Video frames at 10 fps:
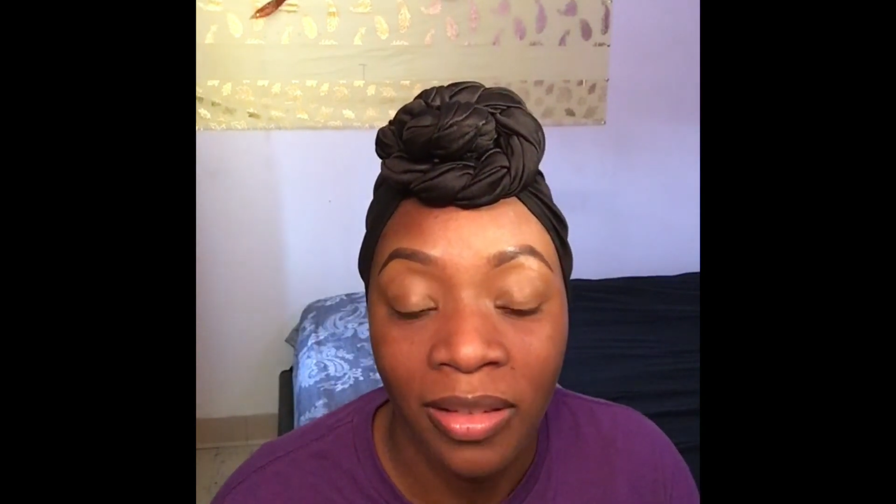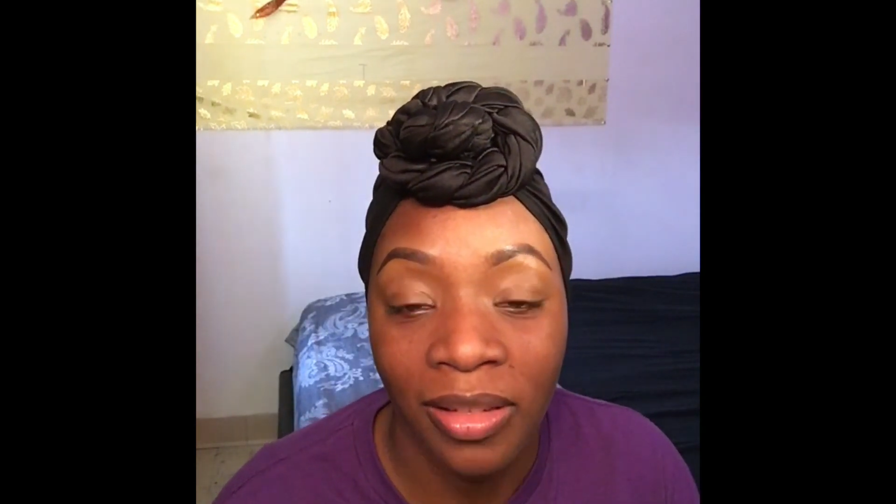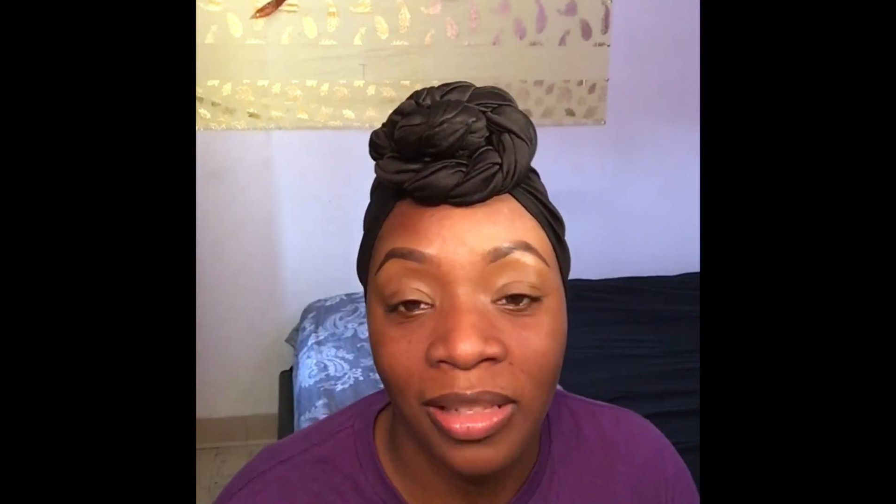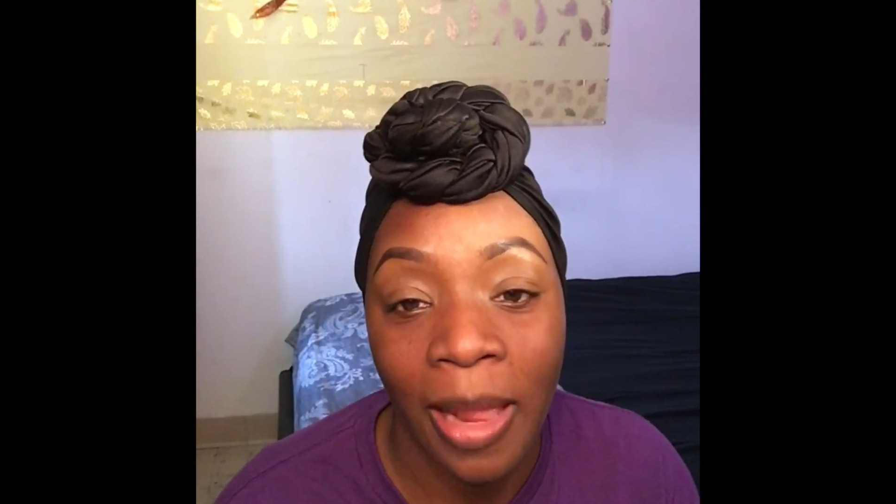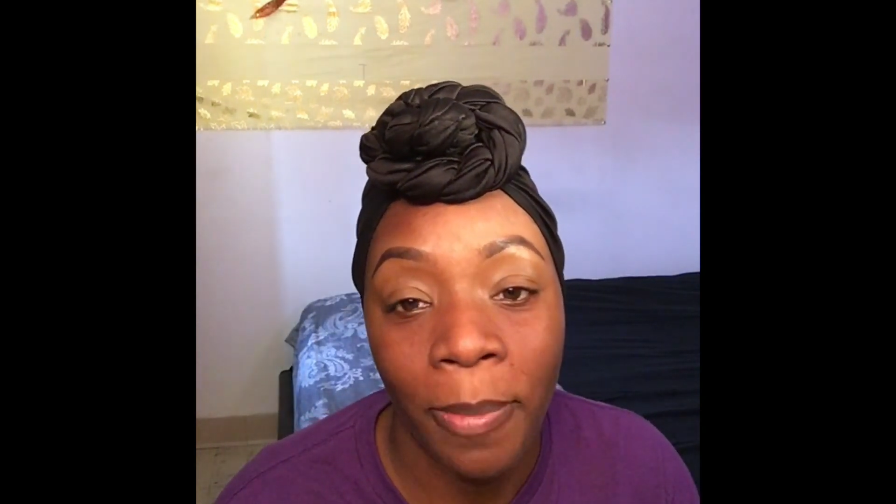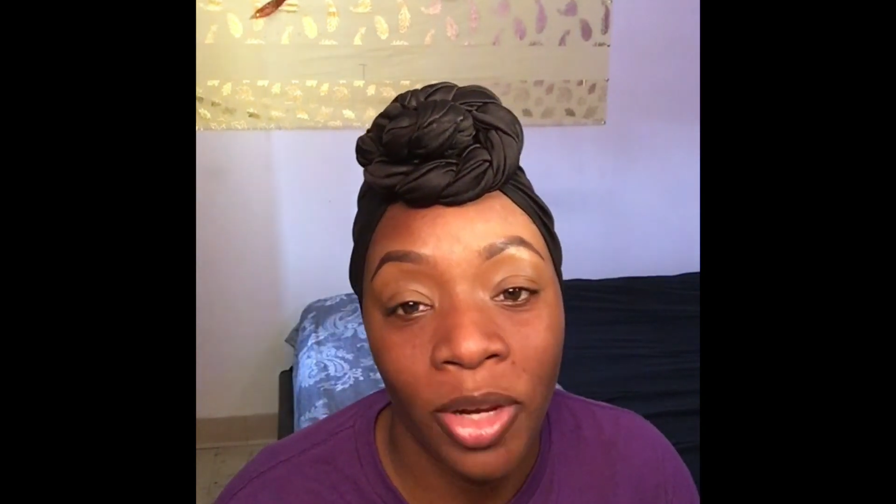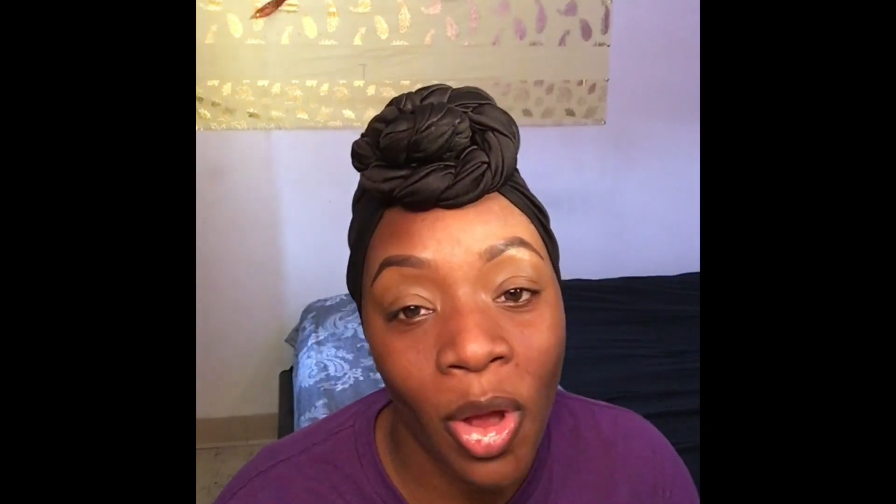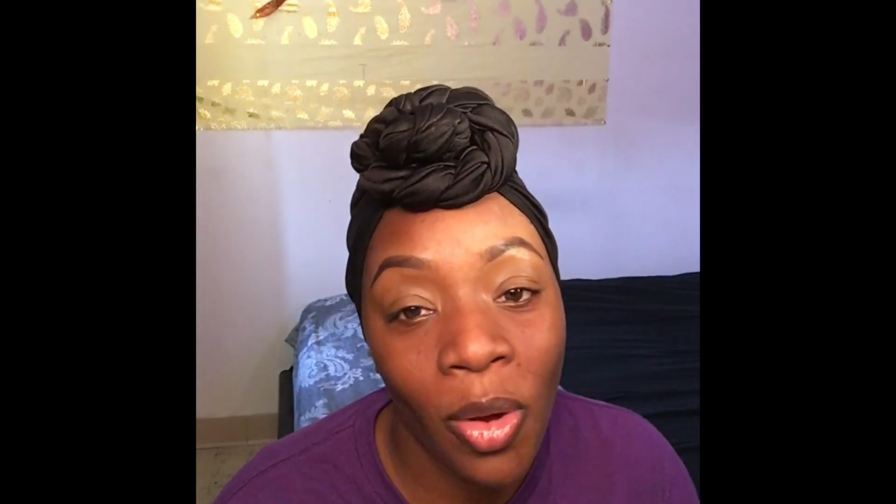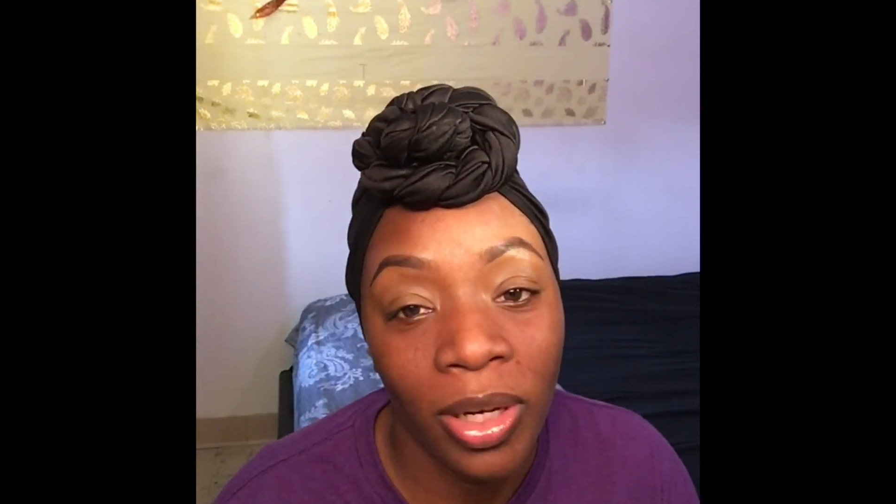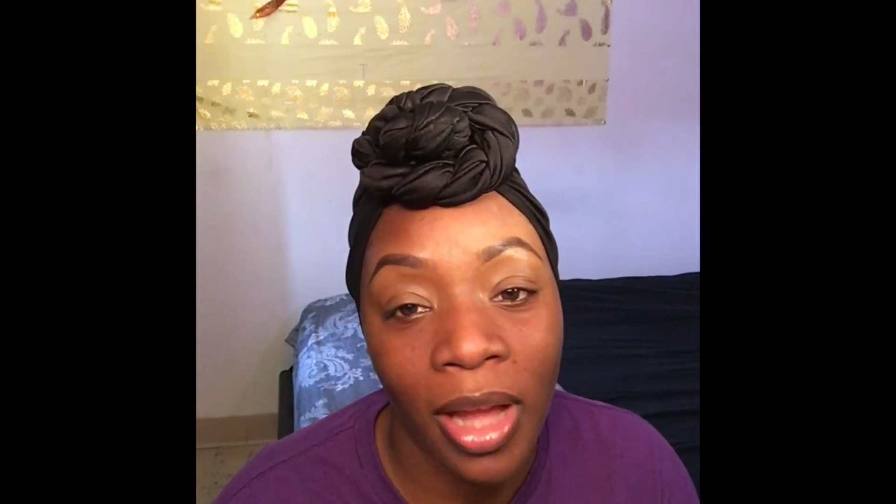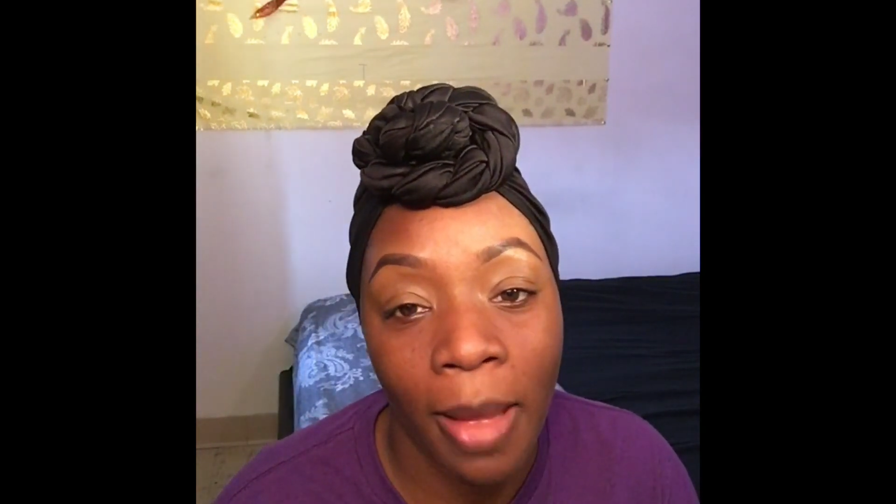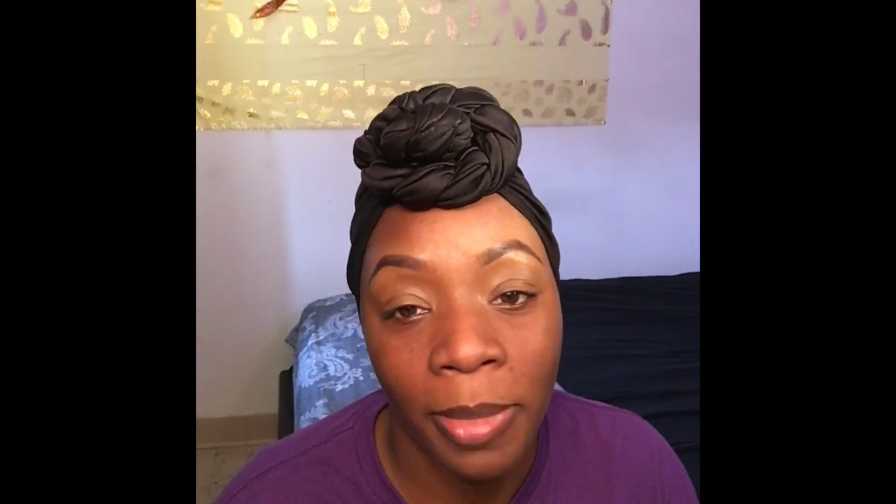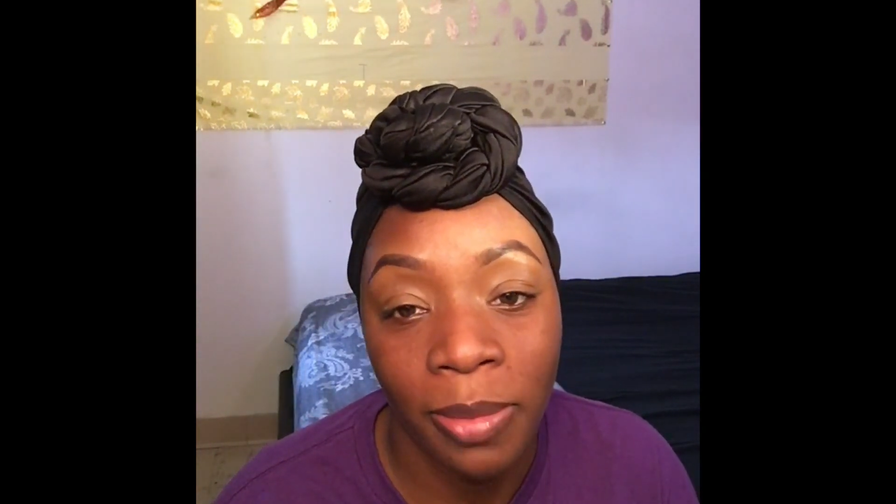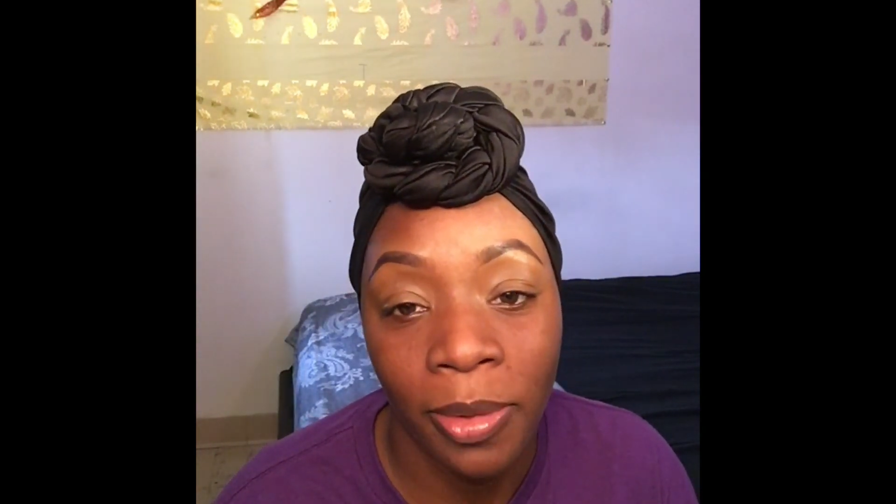just let me know in the comments